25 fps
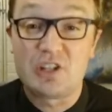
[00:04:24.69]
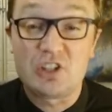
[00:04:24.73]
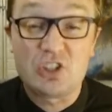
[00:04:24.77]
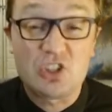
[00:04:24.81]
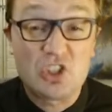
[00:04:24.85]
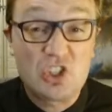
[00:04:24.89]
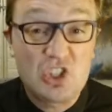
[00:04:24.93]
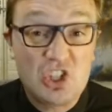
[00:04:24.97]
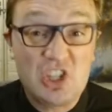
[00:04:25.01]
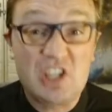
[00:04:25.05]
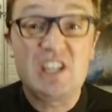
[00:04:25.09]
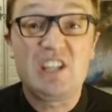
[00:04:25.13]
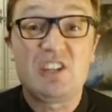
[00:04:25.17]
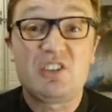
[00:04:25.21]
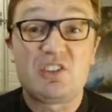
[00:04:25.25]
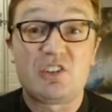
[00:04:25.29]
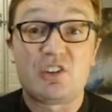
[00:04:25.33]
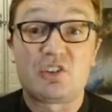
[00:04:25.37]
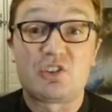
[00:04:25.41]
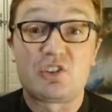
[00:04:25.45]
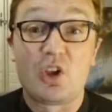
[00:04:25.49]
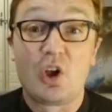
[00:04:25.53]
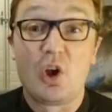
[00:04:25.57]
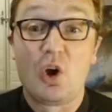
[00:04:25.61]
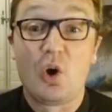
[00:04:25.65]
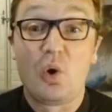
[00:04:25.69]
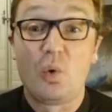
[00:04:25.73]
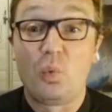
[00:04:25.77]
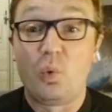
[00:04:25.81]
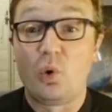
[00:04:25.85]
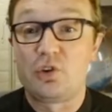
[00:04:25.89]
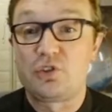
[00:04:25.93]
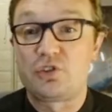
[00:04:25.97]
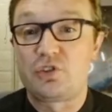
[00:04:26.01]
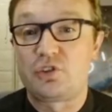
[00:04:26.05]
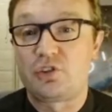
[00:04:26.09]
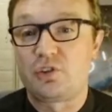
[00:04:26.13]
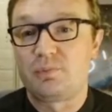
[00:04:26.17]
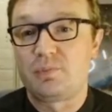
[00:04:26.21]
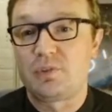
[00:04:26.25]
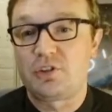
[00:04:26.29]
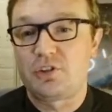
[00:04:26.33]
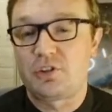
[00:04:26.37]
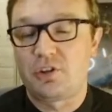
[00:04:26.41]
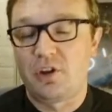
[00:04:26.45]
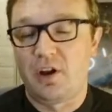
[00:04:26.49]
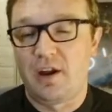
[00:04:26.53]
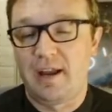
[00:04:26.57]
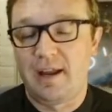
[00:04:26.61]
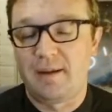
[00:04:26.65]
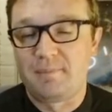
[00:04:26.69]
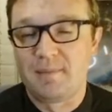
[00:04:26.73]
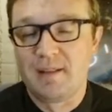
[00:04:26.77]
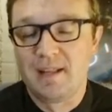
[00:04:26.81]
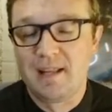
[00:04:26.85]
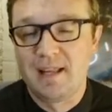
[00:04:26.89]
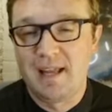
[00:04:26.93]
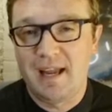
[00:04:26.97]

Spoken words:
that Jesus was the Messiah.